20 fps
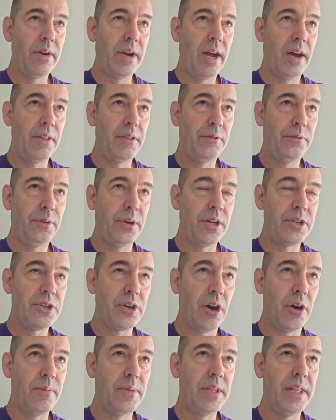down the French
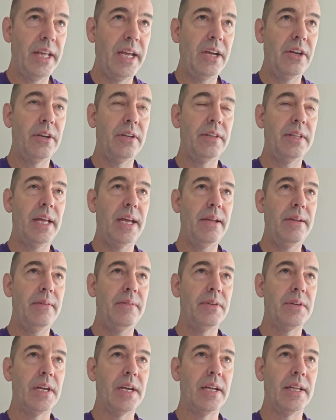army,
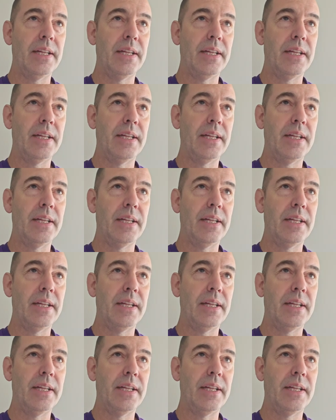they